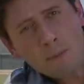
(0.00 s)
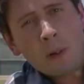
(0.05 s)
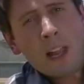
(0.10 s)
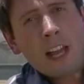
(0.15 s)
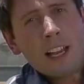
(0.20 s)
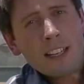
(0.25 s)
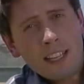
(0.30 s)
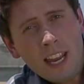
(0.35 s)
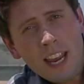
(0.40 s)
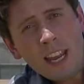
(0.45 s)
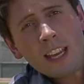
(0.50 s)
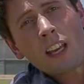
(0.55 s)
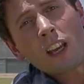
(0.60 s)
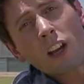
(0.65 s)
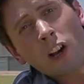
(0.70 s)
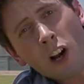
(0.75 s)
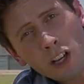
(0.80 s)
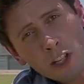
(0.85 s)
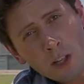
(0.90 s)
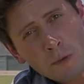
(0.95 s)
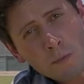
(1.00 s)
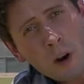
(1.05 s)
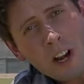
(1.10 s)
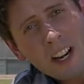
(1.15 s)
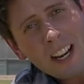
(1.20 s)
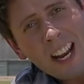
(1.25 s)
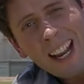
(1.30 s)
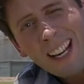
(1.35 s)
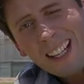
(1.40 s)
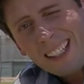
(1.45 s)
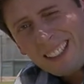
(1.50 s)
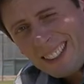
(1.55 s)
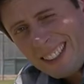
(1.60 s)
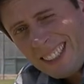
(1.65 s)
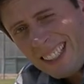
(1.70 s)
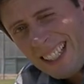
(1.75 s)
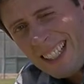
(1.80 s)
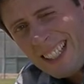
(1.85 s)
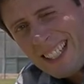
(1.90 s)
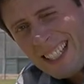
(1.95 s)
plantain can cause sprained ankles,
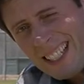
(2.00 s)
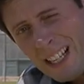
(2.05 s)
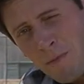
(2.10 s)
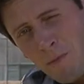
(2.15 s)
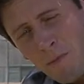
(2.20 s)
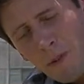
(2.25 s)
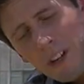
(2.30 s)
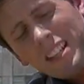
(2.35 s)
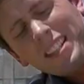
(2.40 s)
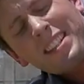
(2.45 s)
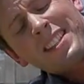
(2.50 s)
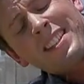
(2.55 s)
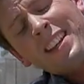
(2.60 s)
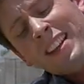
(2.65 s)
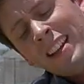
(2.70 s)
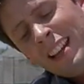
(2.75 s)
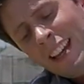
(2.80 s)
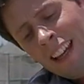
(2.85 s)
and some weeds,